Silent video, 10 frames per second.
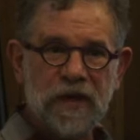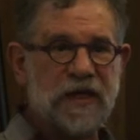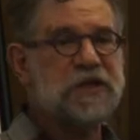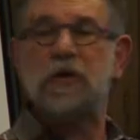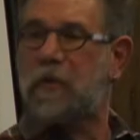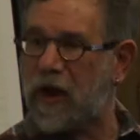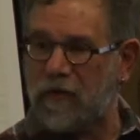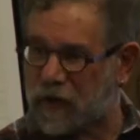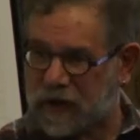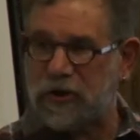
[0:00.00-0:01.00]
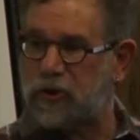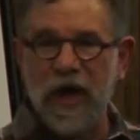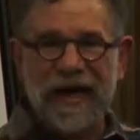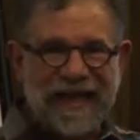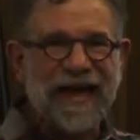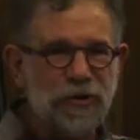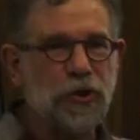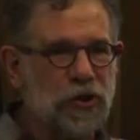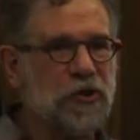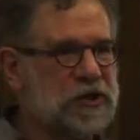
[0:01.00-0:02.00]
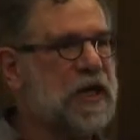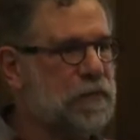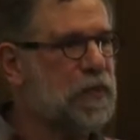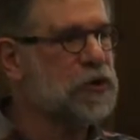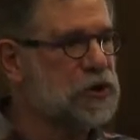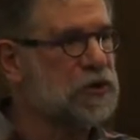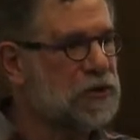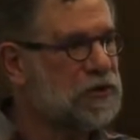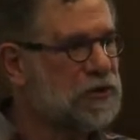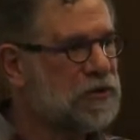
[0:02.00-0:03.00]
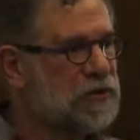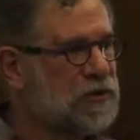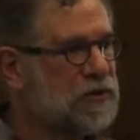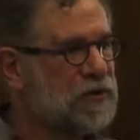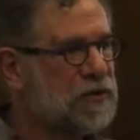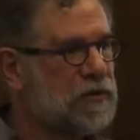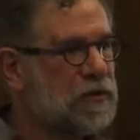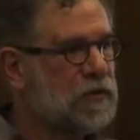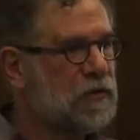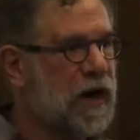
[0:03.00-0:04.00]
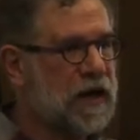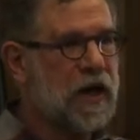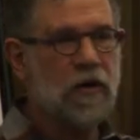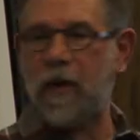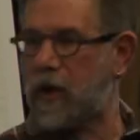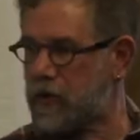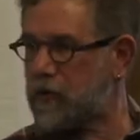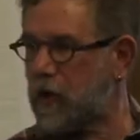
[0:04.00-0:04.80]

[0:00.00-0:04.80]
is irrelevant. I do not care that they're the same person. What I care about are the